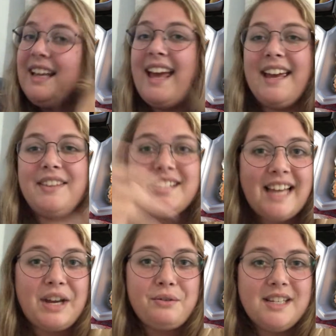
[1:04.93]
And the
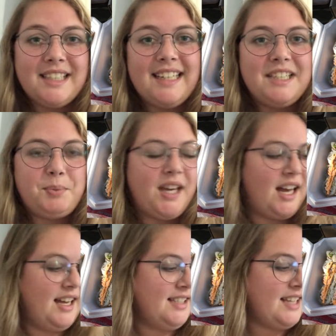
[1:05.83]
second reason is
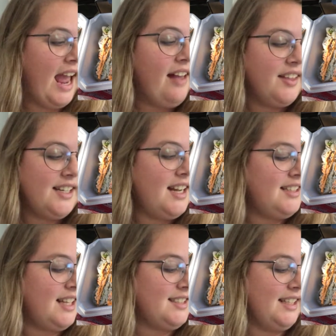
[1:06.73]
because Alan
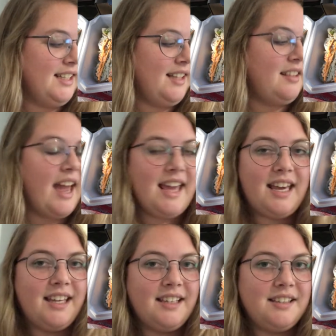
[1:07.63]
doesn't like